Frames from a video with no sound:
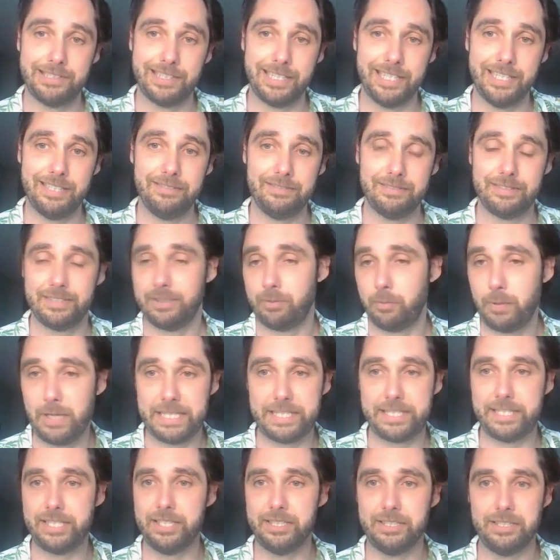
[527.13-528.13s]
Right?
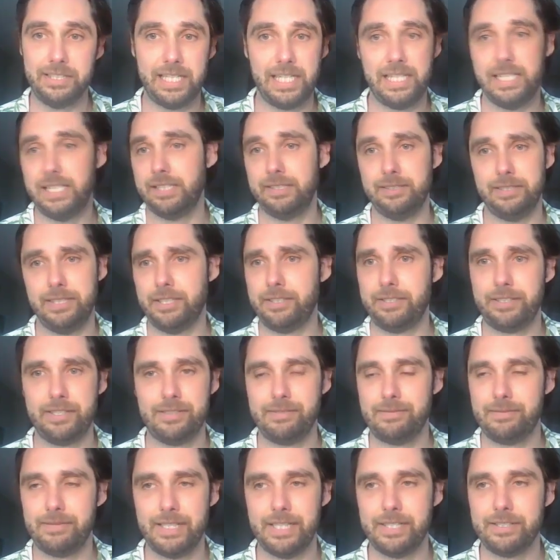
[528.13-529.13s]
Week 2, here's
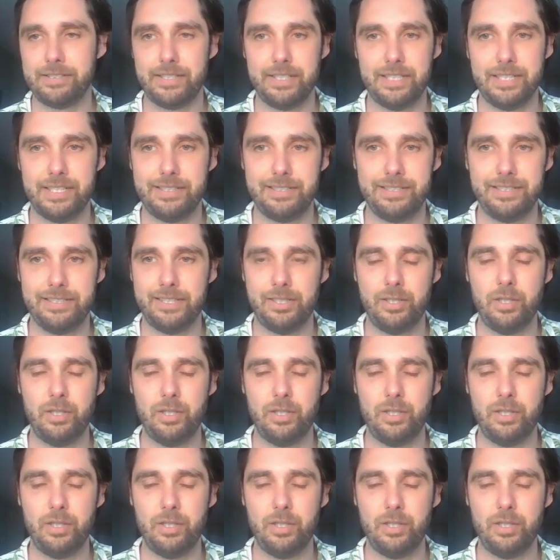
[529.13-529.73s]
a